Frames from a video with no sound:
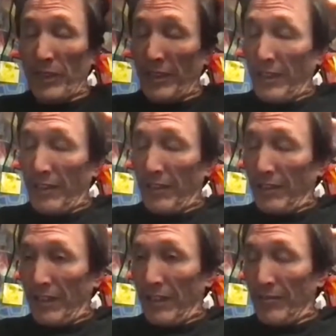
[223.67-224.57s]
and then
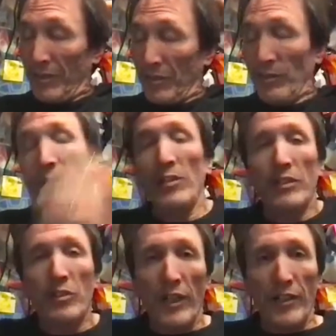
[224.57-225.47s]
when my mother
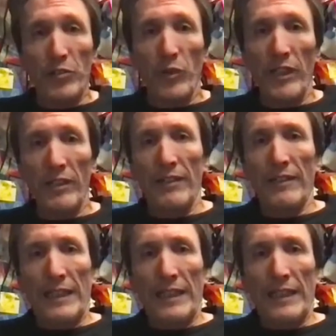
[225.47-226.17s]
graduated,